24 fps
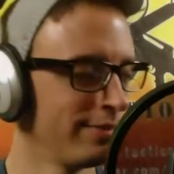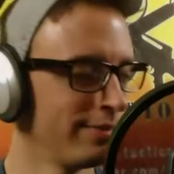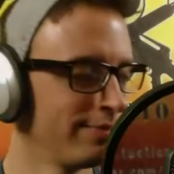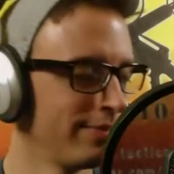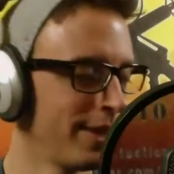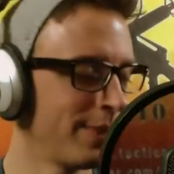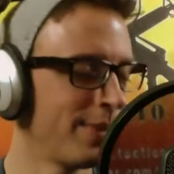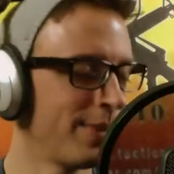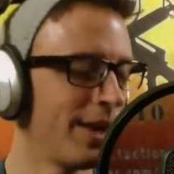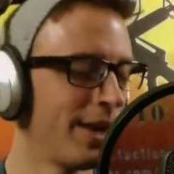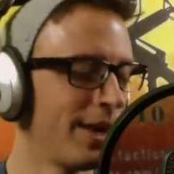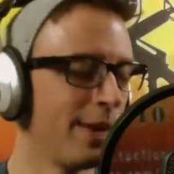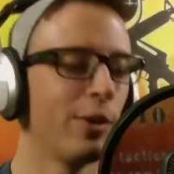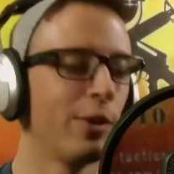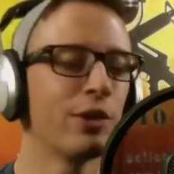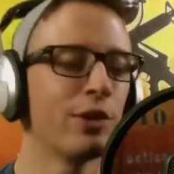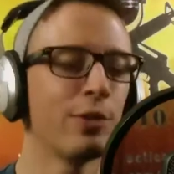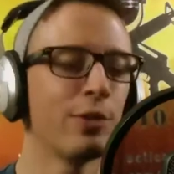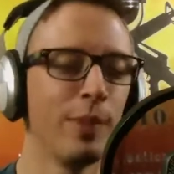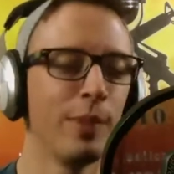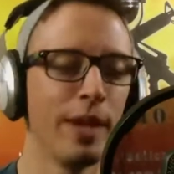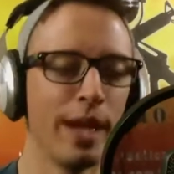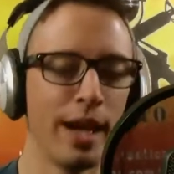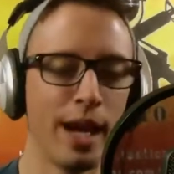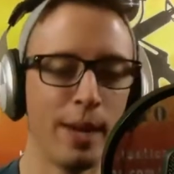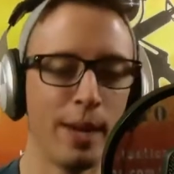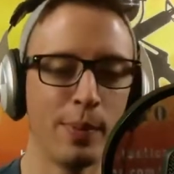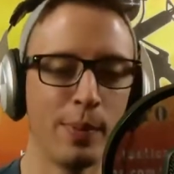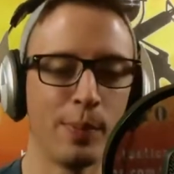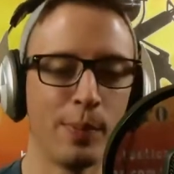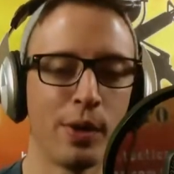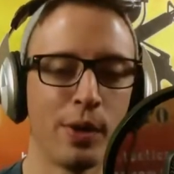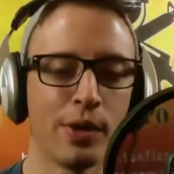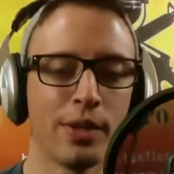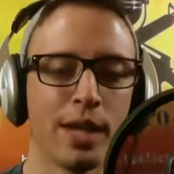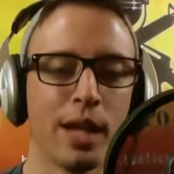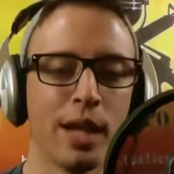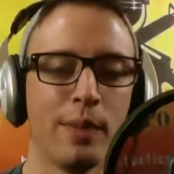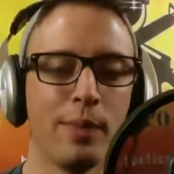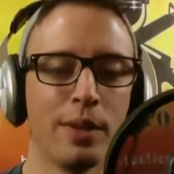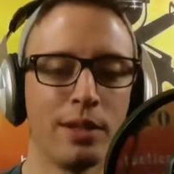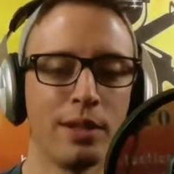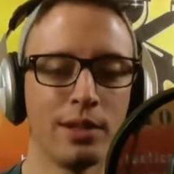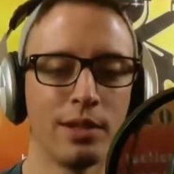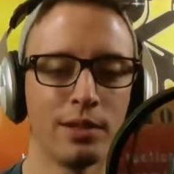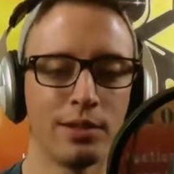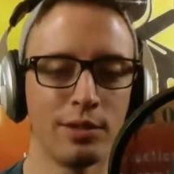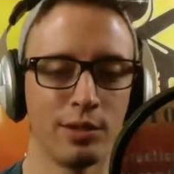My mom wished me a happy birthday on my
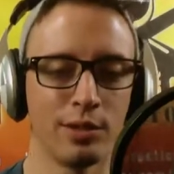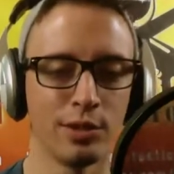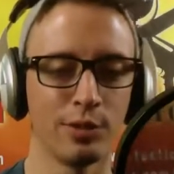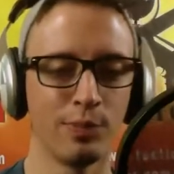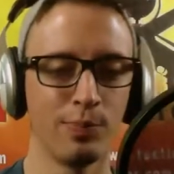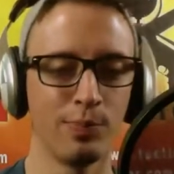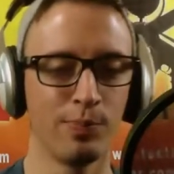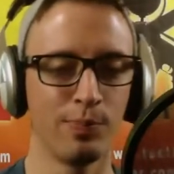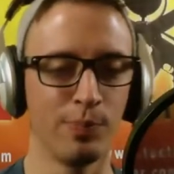sister's